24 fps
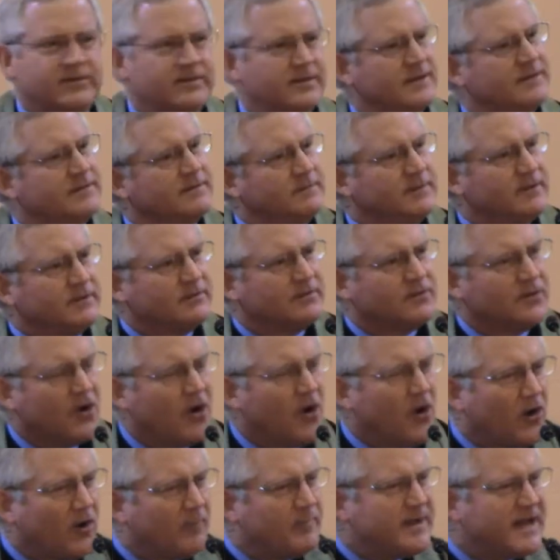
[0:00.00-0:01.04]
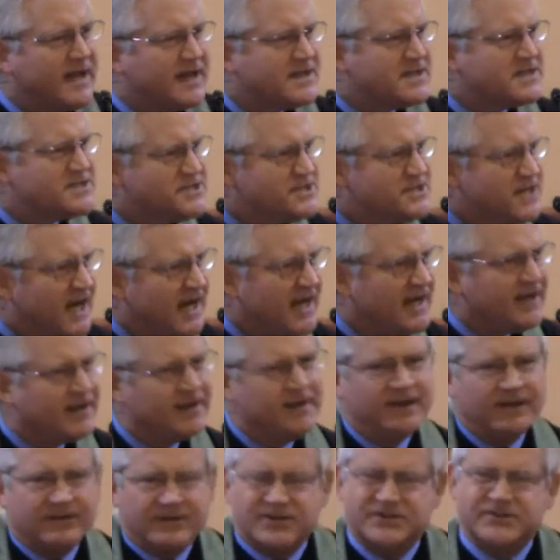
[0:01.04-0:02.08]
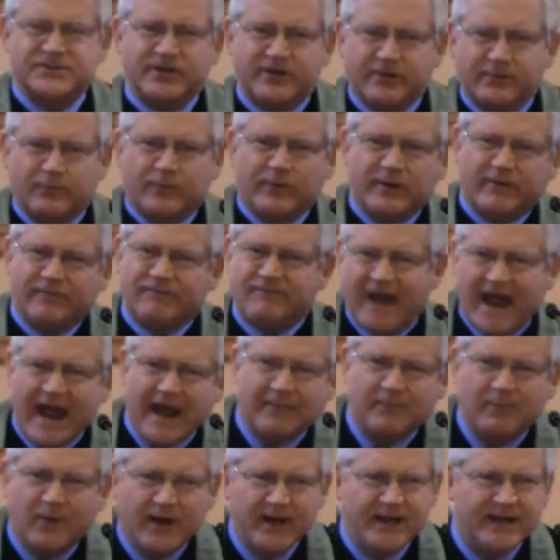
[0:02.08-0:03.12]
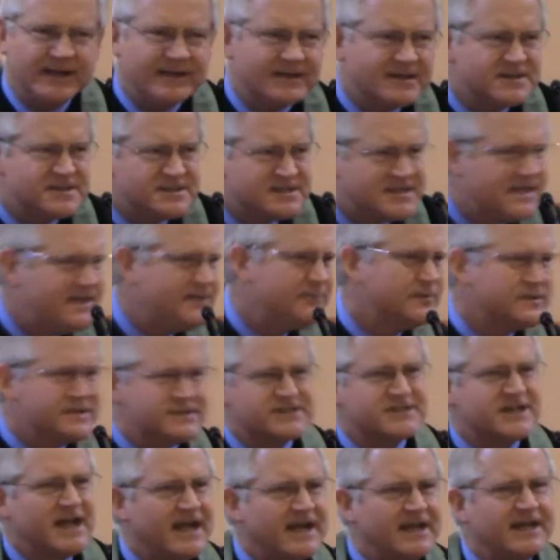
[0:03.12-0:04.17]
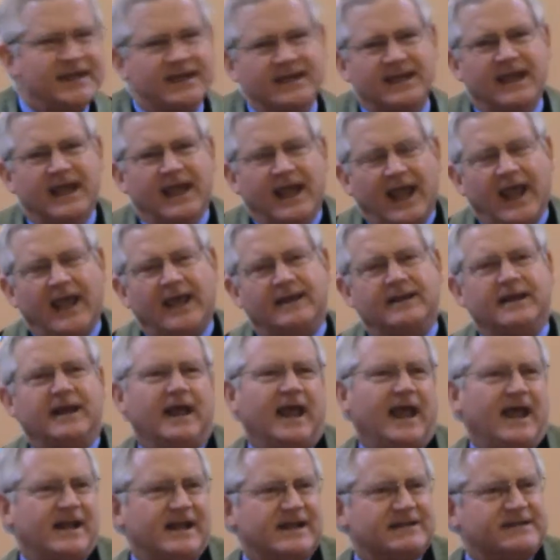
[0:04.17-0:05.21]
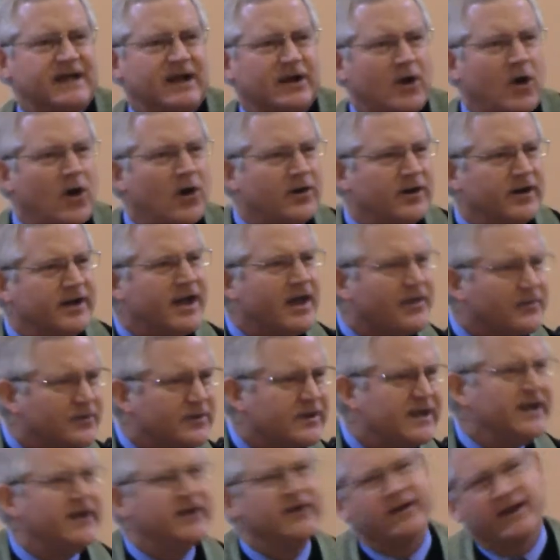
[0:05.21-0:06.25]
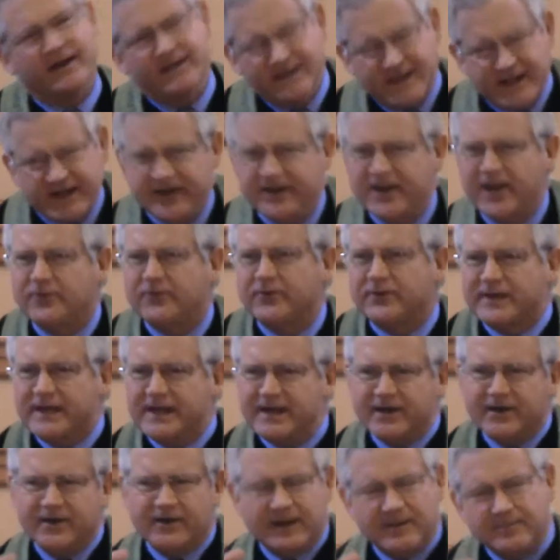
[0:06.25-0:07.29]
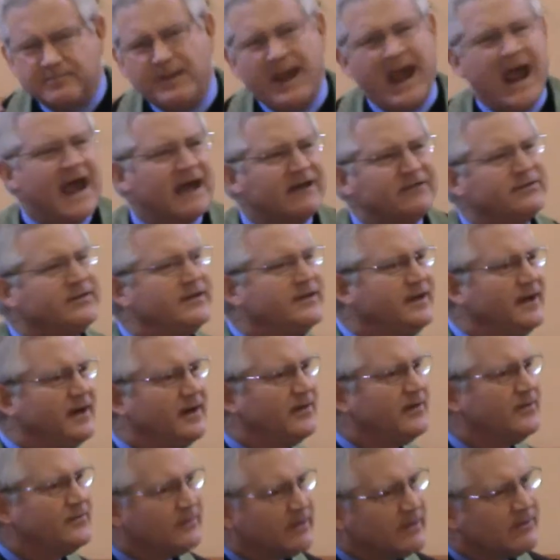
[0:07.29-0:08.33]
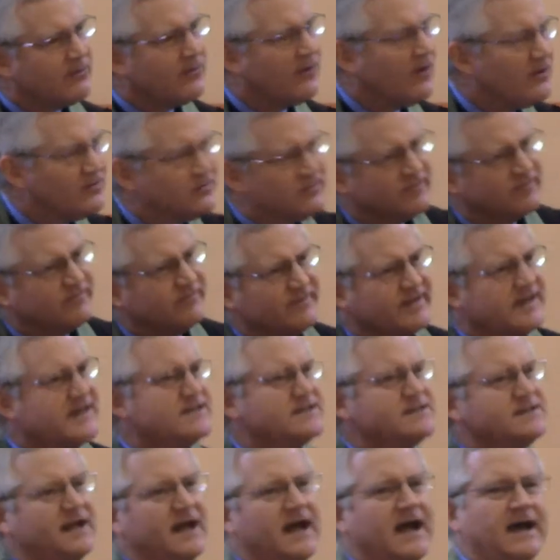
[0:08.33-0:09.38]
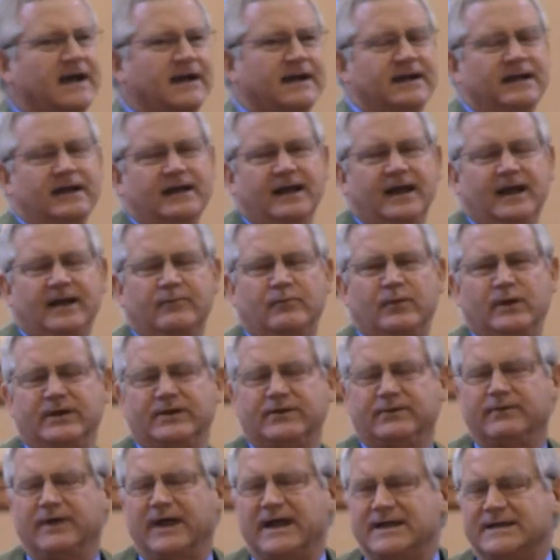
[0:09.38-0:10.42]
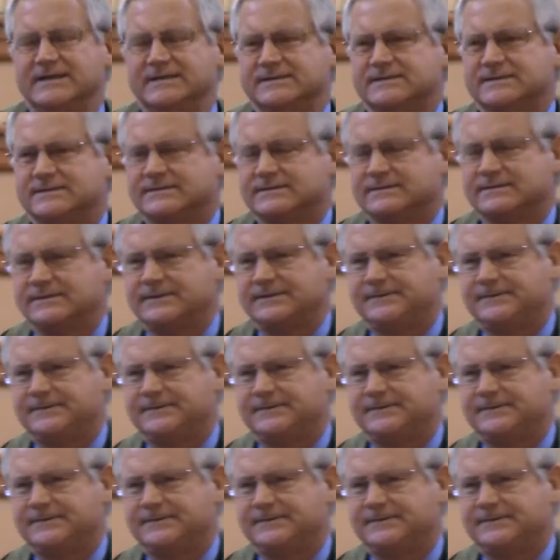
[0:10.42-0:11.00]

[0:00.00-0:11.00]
The car began to shake, the steering wheel vibrated, the seat was shaking, and as I caught another gear and then another gear and passed the others and crossed the finish line and won the race.